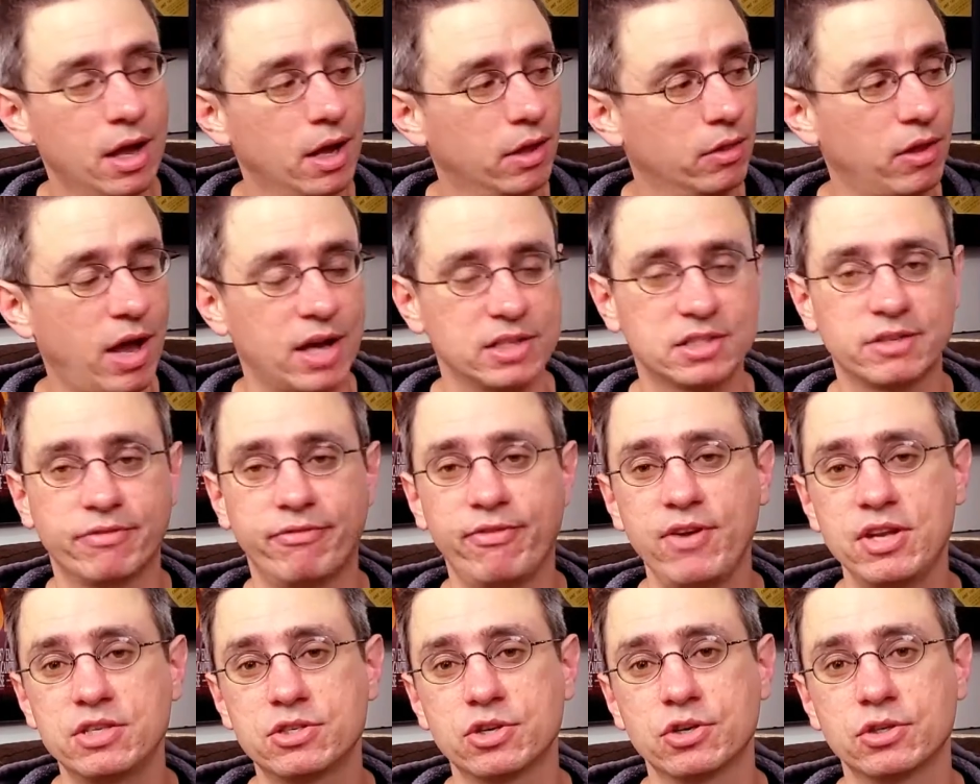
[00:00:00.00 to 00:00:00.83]
Lots of
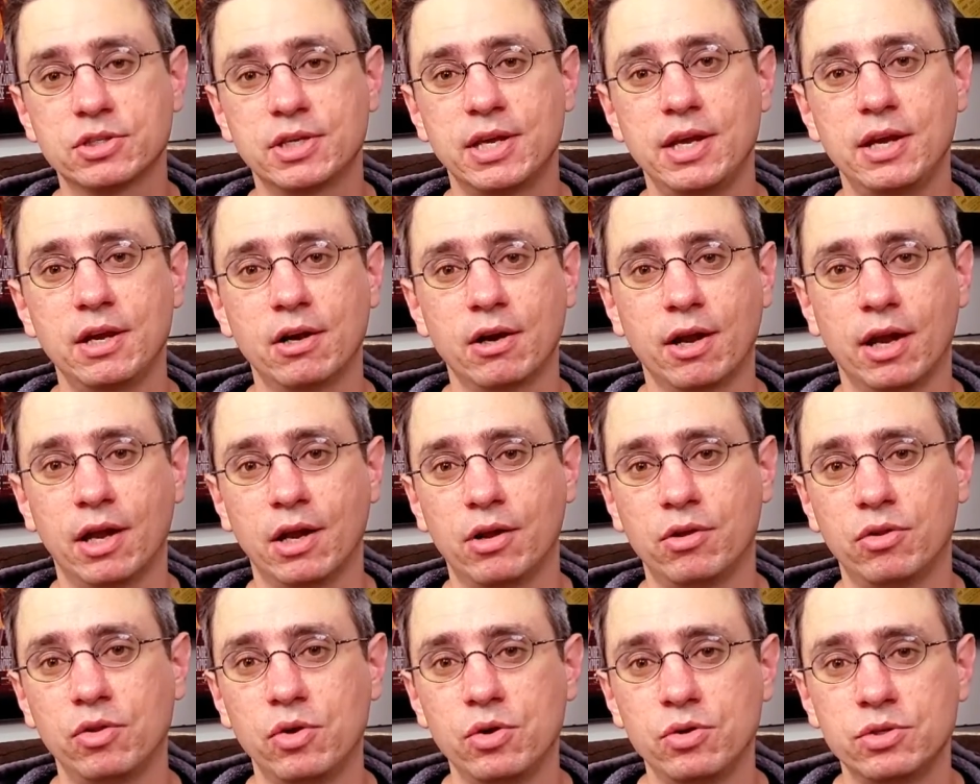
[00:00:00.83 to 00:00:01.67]
features here,
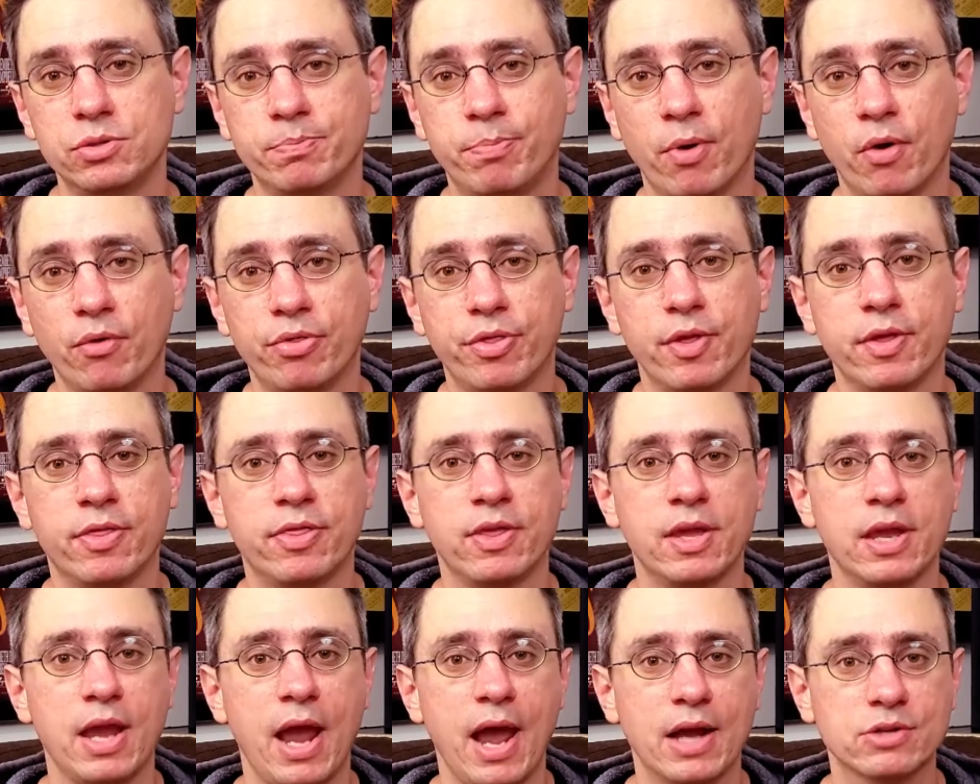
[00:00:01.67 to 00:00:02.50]
includes both the
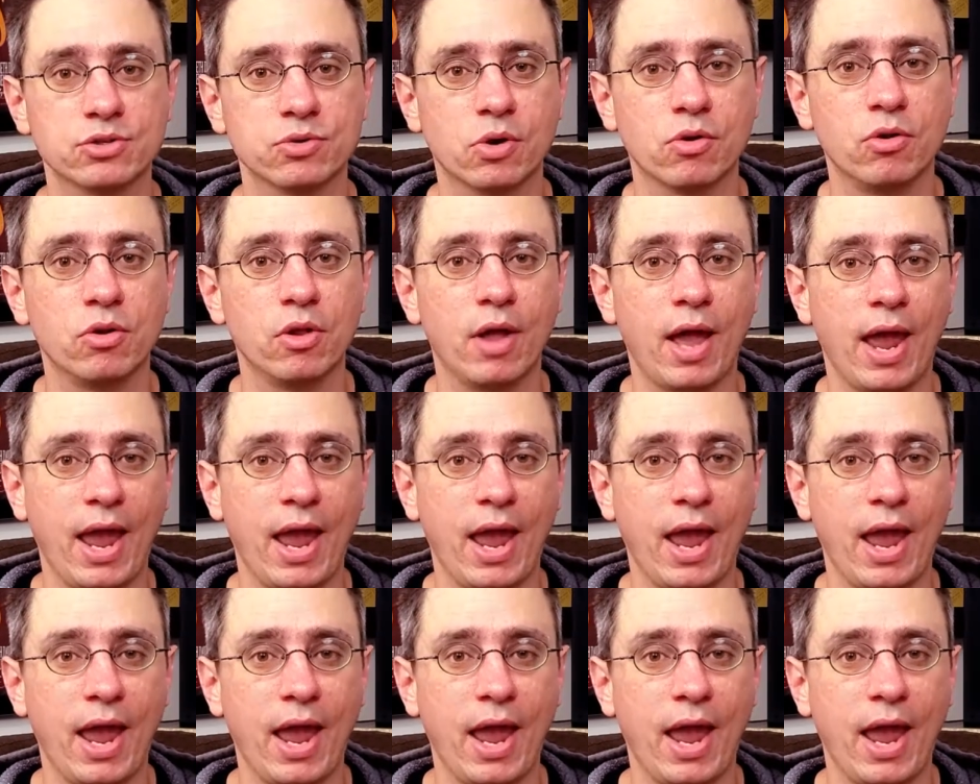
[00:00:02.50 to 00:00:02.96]
theatrical